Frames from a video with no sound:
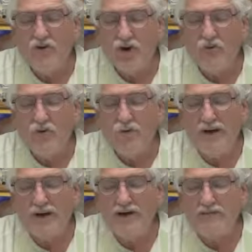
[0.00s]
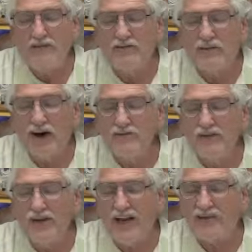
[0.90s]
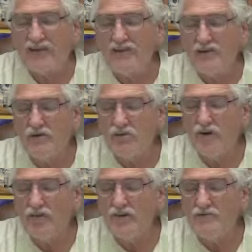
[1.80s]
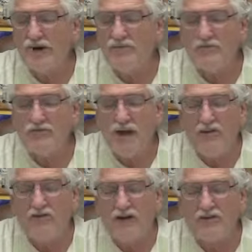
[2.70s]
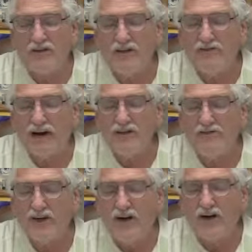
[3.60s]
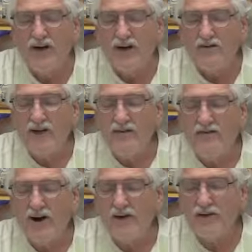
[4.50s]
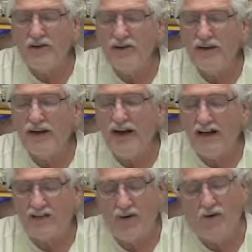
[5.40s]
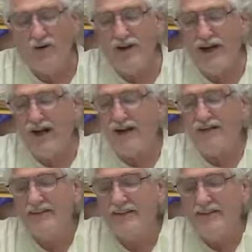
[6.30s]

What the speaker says: Normal BMs involves relaxation of both these muscles. Malfunction involves their failure to relax. Oh, yeah.